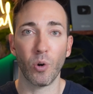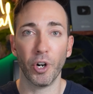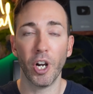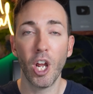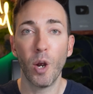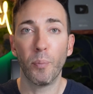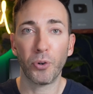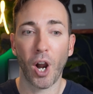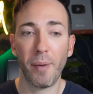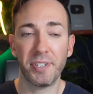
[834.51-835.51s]
or
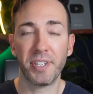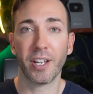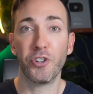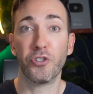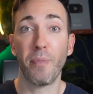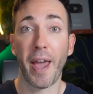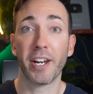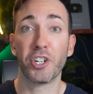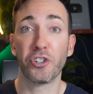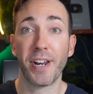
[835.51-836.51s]
promising a
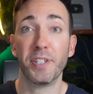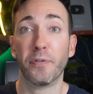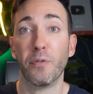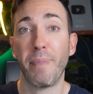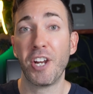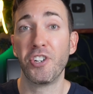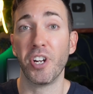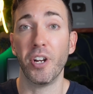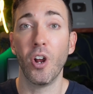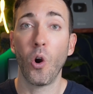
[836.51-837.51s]
dramatic
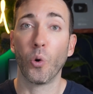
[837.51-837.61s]
transformation,